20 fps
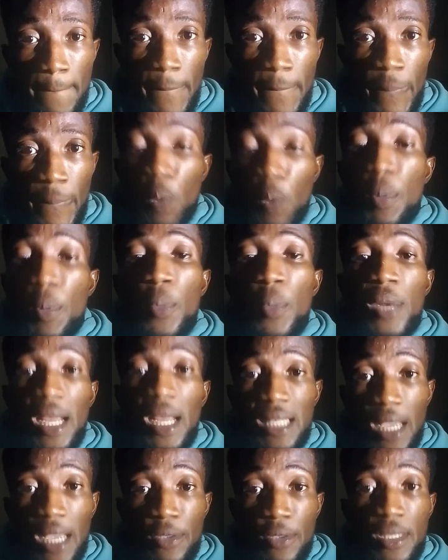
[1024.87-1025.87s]
not people that
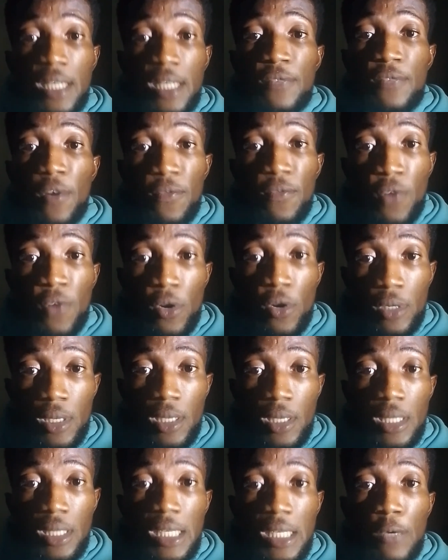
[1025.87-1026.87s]
are using it for fun.
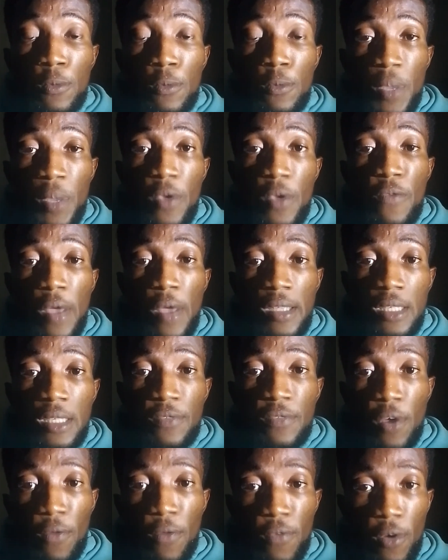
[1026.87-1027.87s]
They won't pay you if you're using it
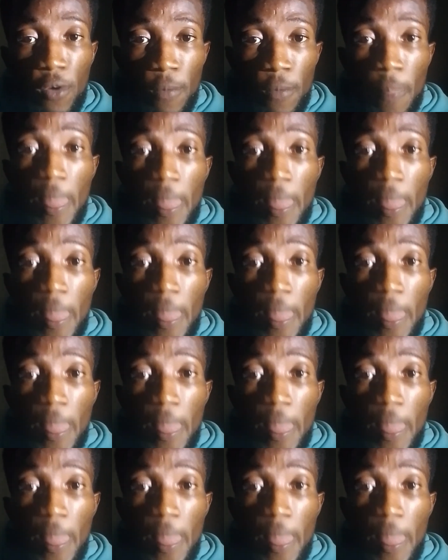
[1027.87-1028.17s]
for fun.